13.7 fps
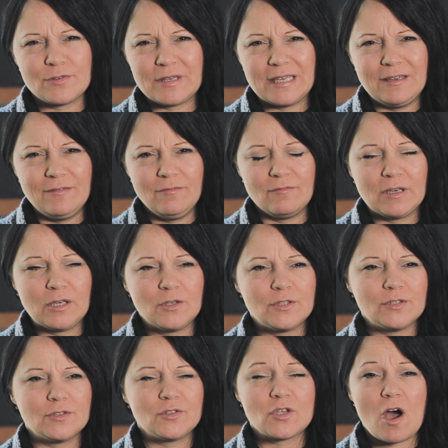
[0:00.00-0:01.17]
to leave. We
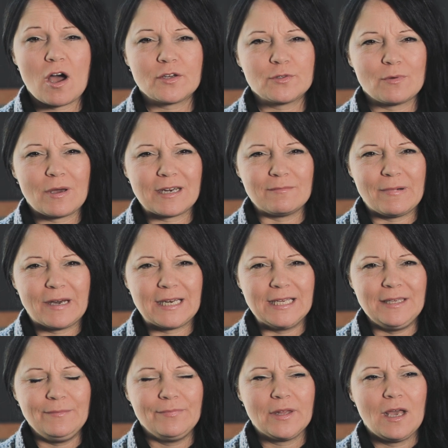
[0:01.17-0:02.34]
couldn't talk to
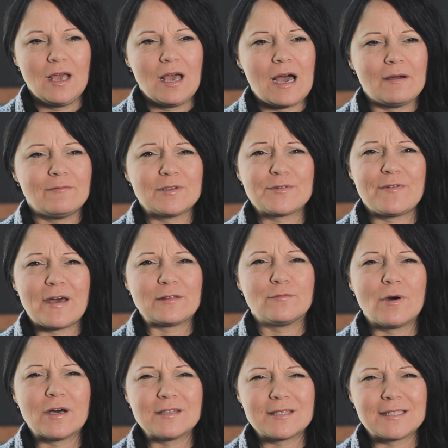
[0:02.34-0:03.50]
anybody. I was fed
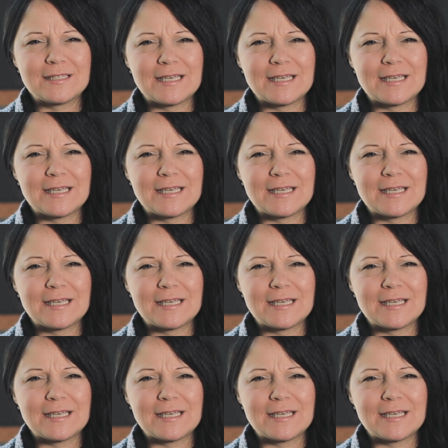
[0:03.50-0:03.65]
once a